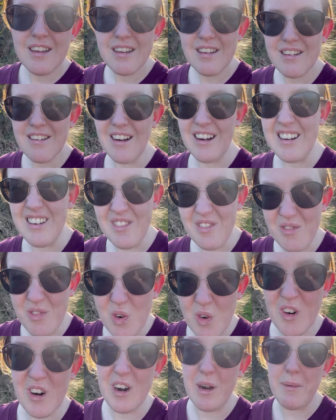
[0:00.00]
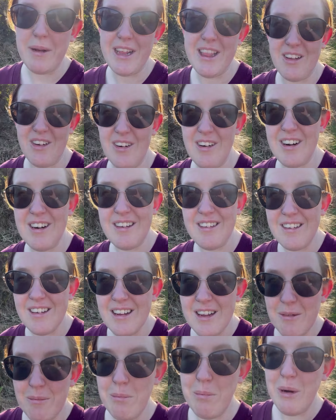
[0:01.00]
kind of more about the garden
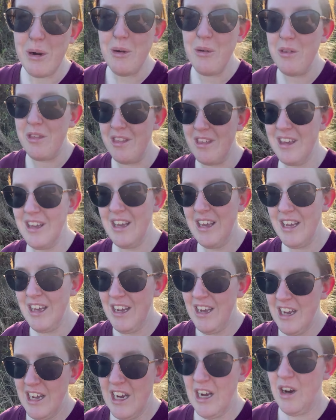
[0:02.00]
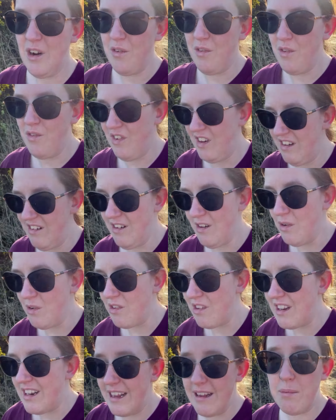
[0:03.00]
in both of the videos,
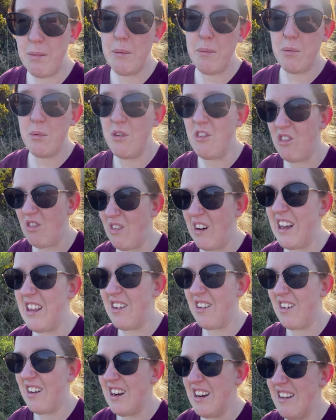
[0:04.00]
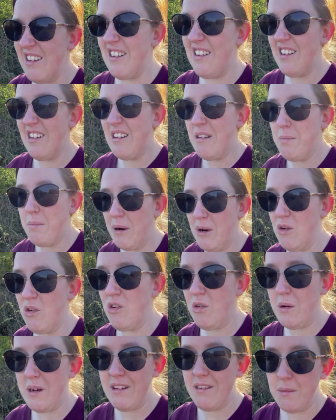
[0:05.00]
unless people would just rather I didn't
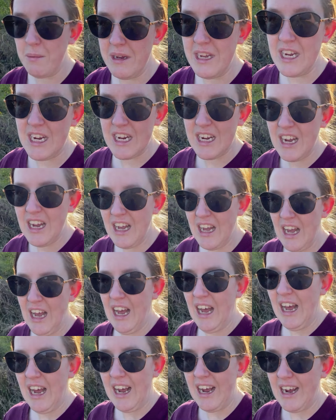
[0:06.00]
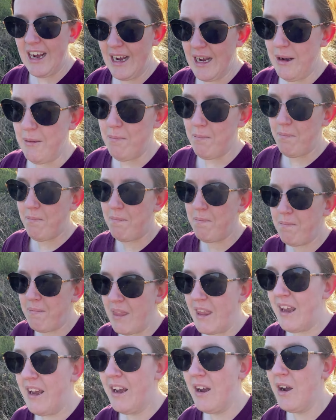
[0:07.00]
post twice a week. Um,
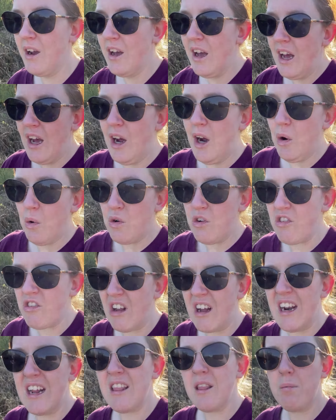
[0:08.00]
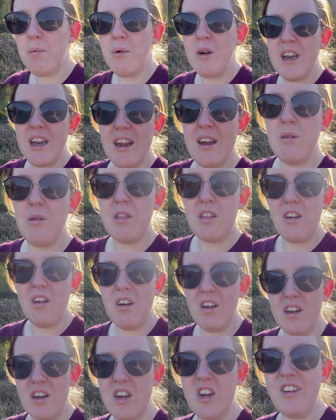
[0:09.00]
we're just kind of at the point now with the
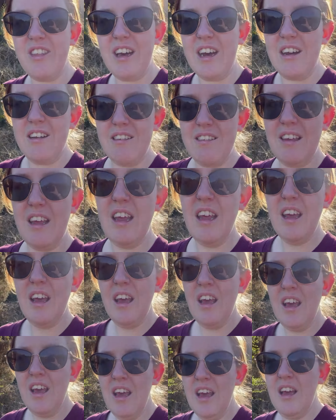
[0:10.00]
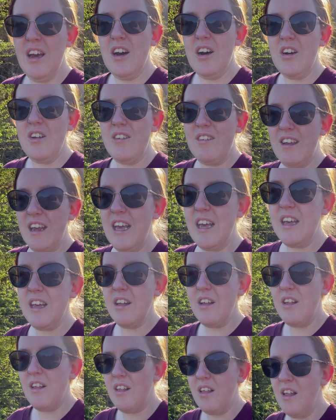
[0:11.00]
cottage that
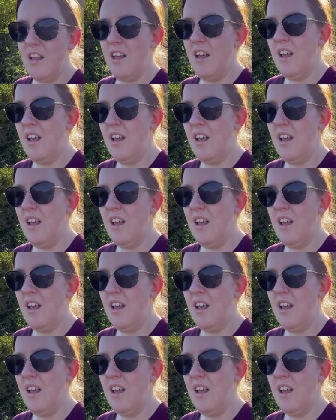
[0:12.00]
until